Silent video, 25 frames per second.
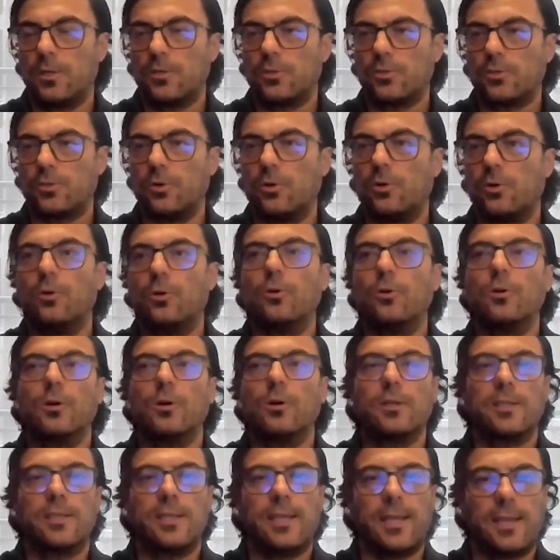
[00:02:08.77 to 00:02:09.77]
So
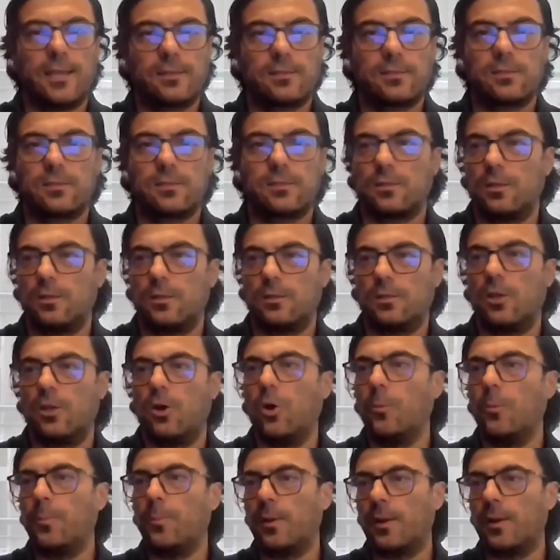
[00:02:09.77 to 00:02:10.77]
yes, the
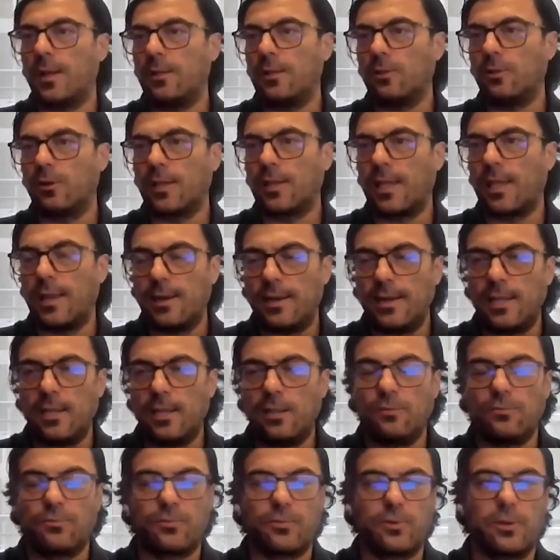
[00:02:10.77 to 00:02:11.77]
operator can
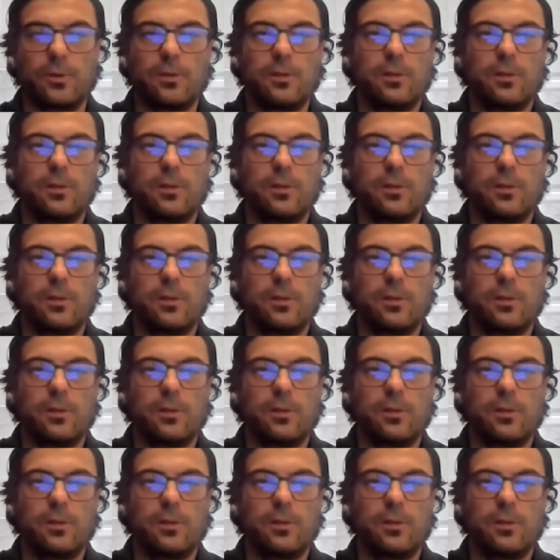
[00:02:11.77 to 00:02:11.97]
leave